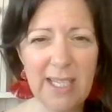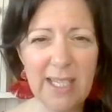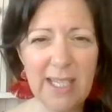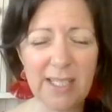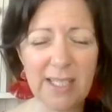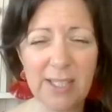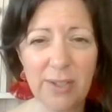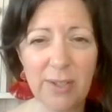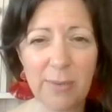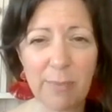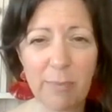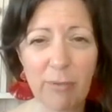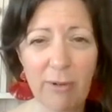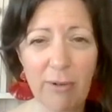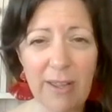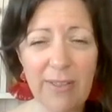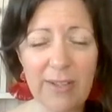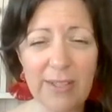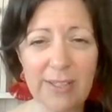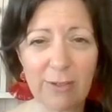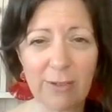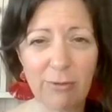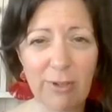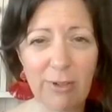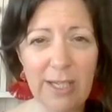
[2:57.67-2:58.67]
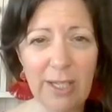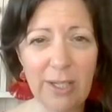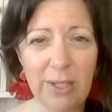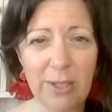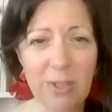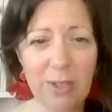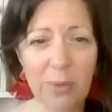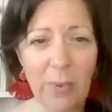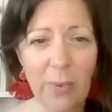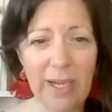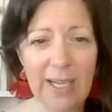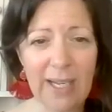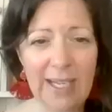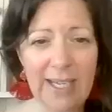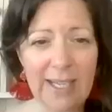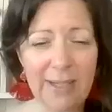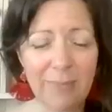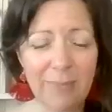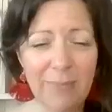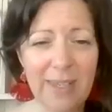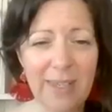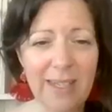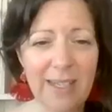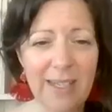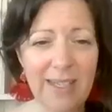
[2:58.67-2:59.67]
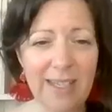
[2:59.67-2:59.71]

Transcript: So the breath is a really good way in.